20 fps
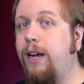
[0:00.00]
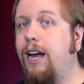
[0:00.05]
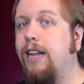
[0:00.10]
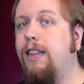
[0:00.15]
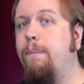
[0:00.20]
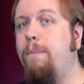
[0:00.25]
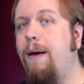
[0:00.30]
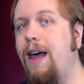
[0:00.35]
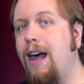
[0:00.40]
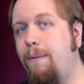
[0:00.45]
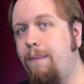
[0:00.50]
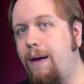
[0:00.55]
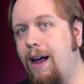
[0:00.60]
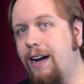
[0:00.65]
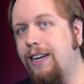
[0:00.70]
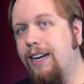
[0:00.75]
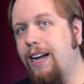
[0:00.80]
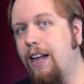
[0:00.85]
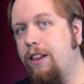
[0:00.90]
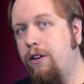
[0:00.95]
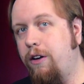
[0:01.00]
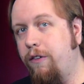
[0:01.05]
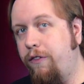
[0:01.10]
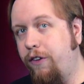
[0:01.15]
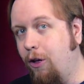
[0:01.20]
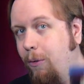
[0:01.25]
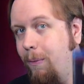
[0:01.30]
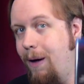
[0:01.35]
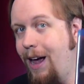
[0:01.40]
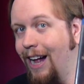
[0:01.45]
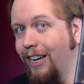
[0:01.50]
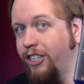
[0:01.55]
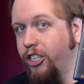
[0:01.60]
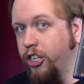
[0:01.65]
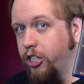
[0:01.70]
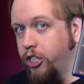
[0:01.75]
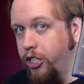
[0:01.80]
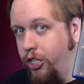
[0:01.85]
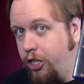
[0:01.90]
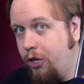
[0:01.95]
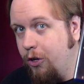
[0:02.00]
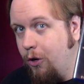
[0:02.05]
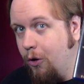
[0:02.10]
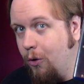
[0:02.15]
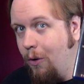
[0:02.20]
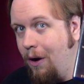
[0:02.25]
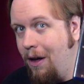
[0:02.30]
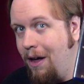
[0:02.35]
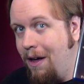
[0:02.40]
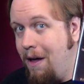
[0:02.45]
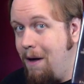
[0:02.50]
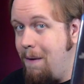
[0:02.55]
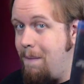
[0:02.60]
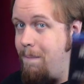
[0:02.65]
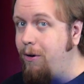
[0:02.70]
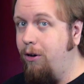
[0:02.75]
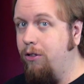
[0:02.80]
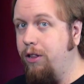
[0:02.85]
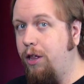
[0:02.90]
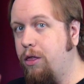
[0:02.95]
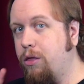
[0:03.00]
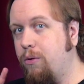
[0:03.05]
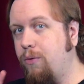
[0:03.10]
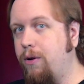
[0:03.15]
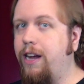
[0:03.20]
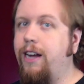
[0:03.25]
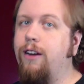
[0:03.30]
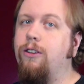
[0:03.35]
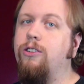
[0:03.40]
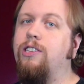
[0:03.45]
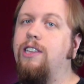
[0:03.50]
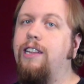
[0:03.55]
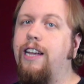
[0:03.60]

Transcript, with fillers: he got the band back together to film Hatchet 2, barely three years